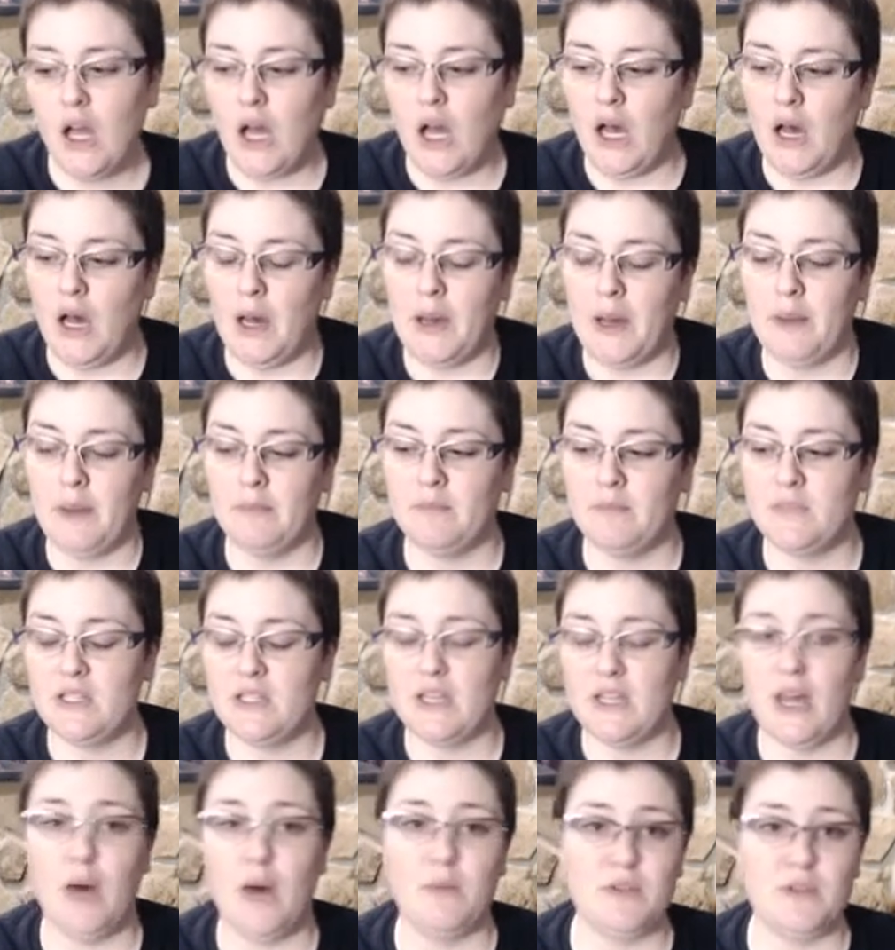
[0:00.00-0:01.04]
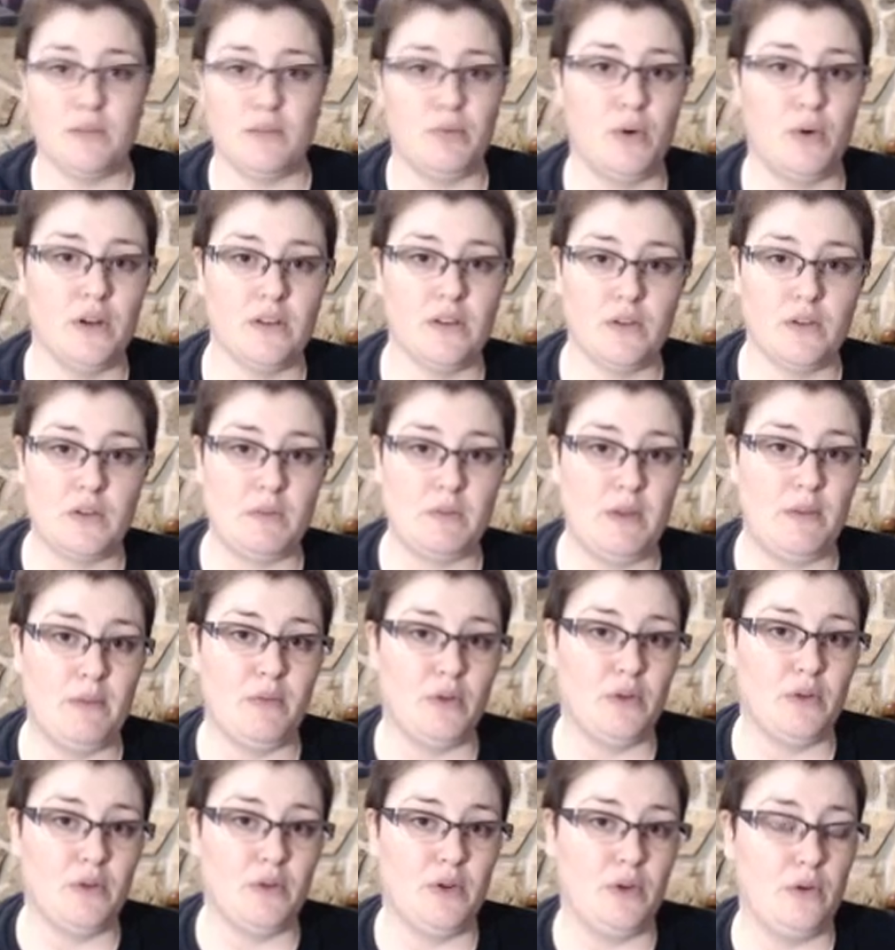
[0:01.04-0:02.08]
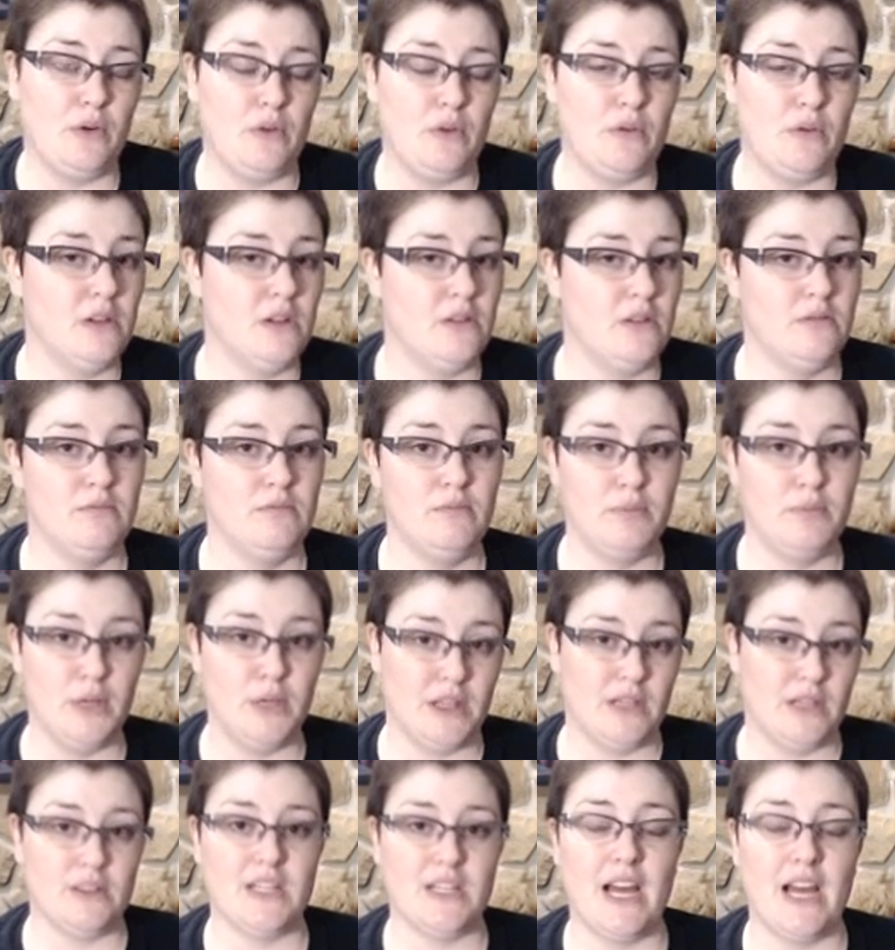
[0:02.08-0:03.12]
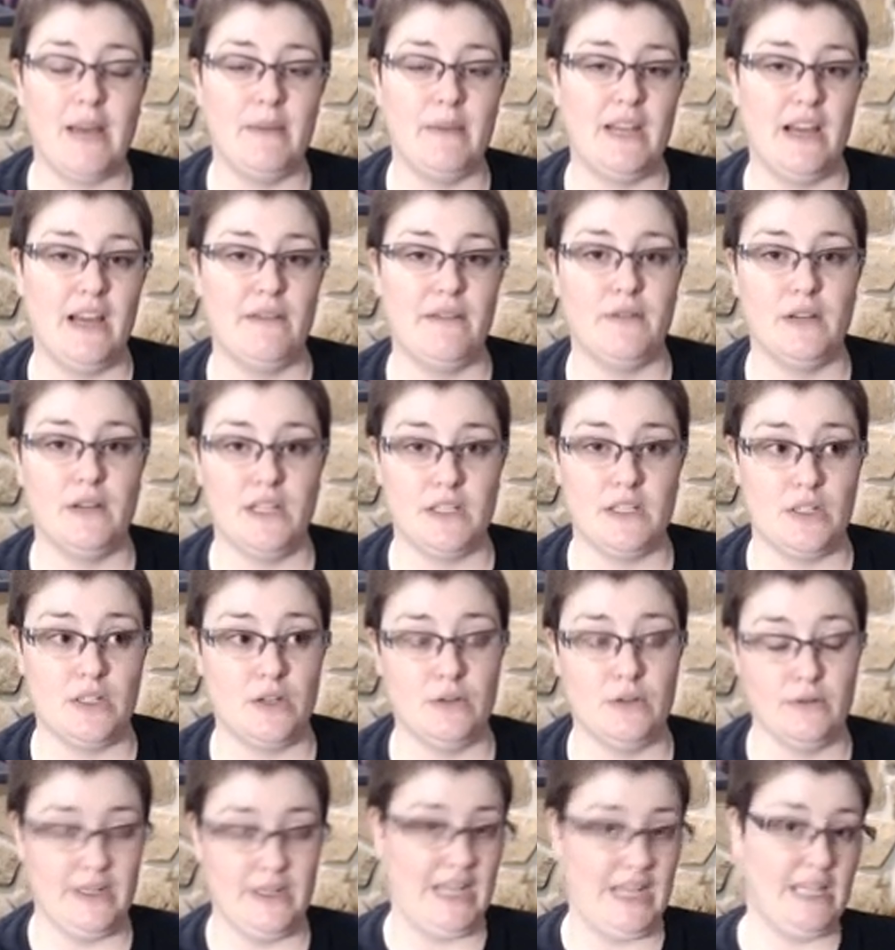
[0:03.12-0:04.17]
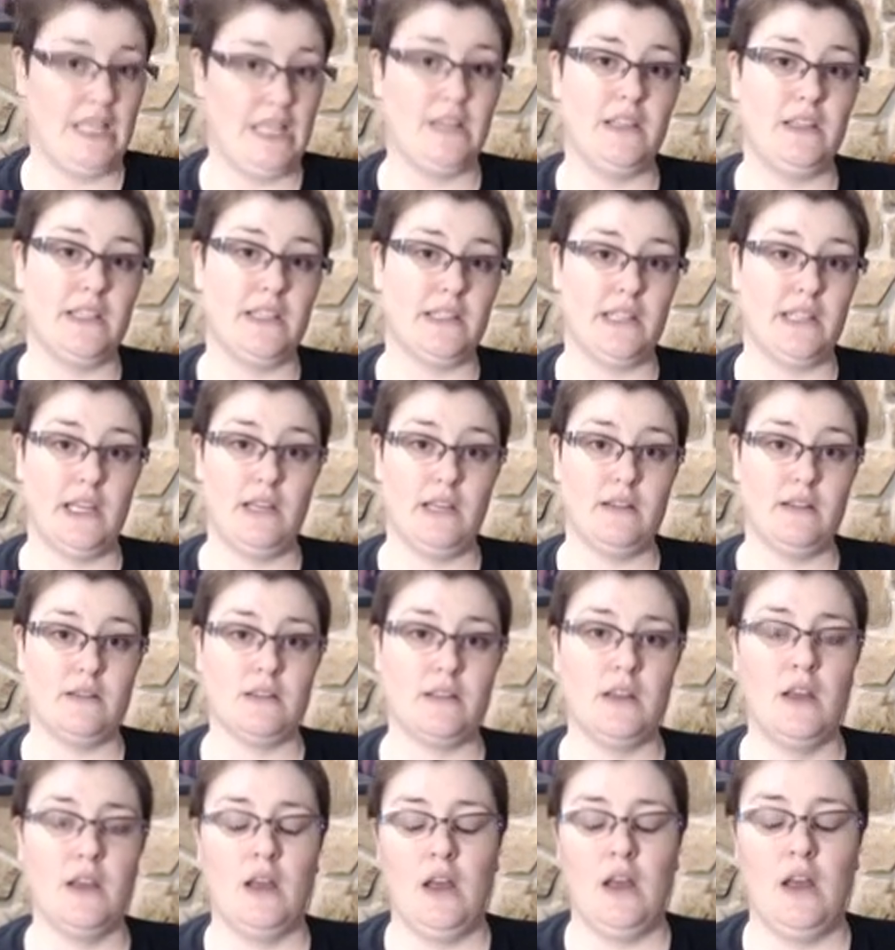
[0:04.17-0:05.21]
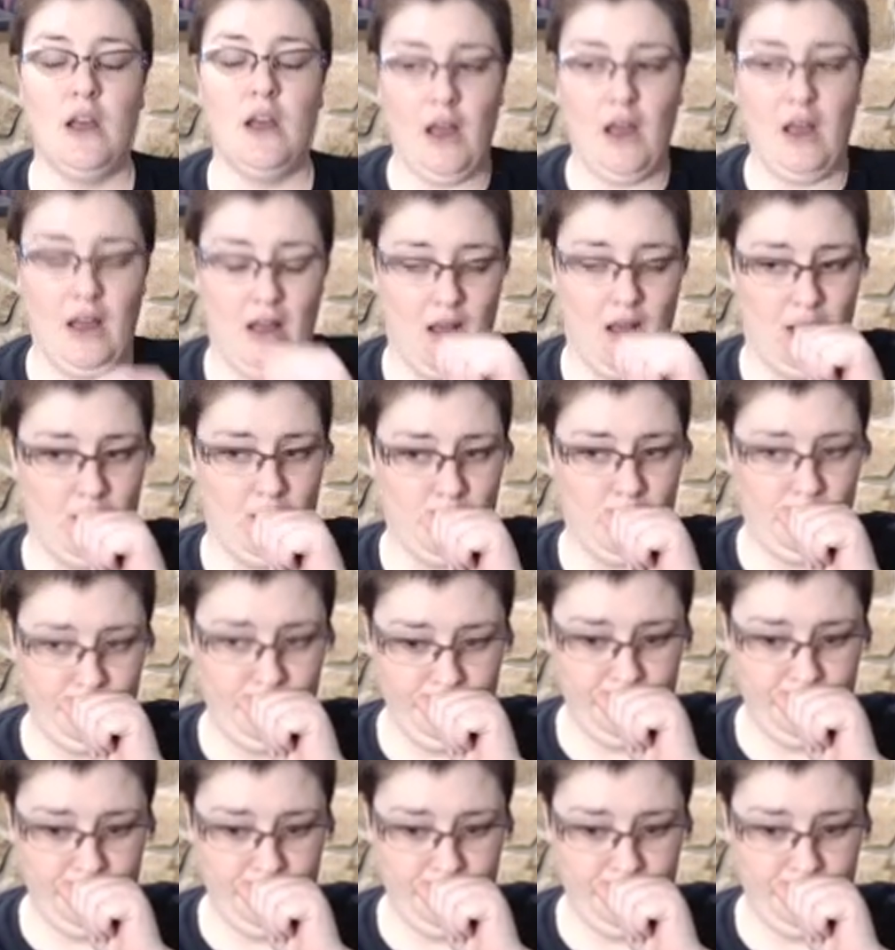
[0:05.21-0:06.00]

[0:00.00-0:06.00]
to help support those people who put their time and effort into creating these things. And